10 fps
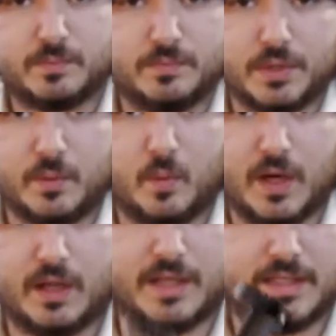pretty
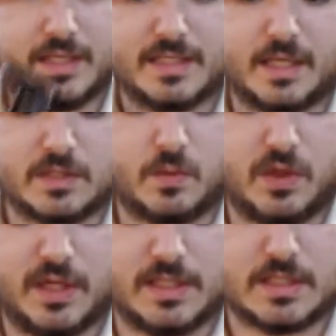well. I did a test with
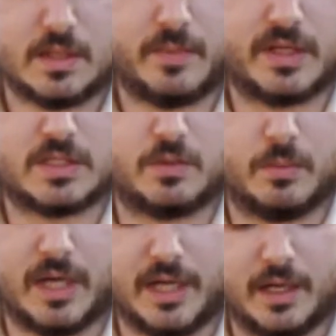this compared to
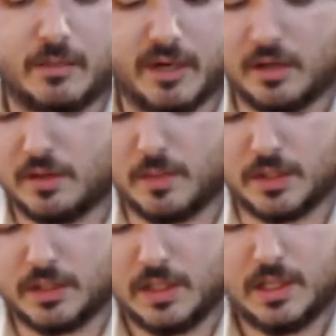my my other
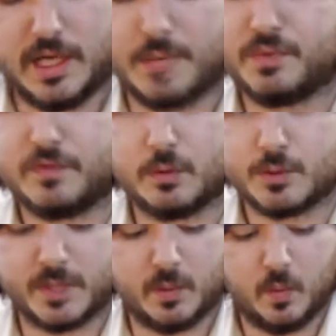one, and it performs
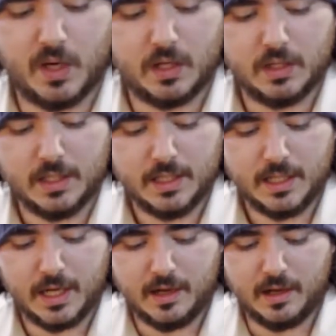pretty well.
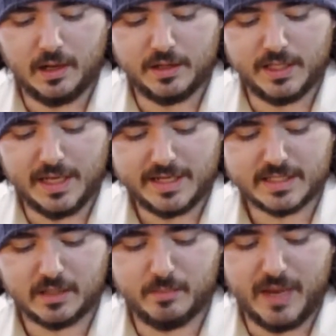The
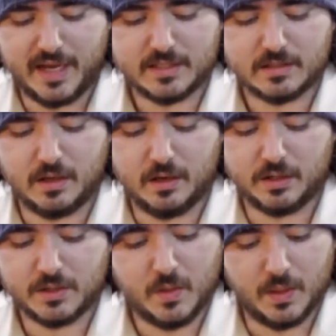elastic bands are
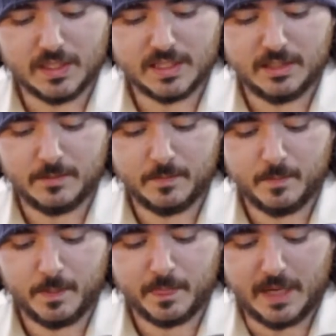good quality,
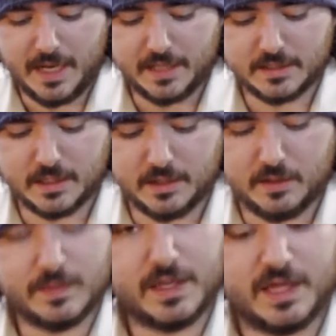and the
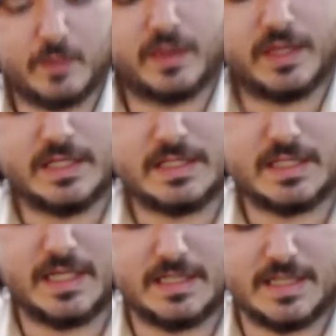one thing with this
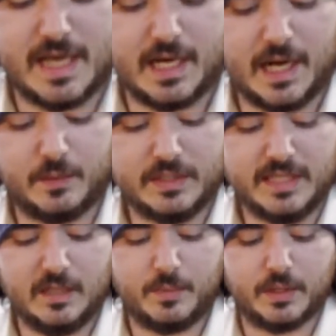is that I would
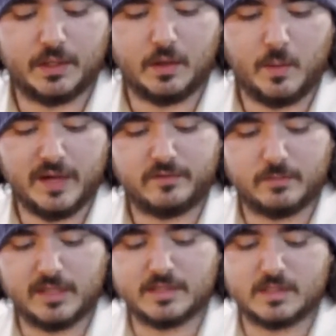keep it away from
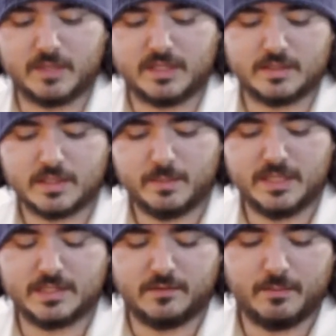lenses because it's a
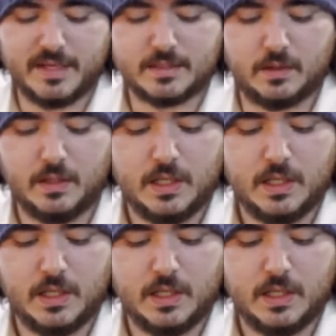piece of metal,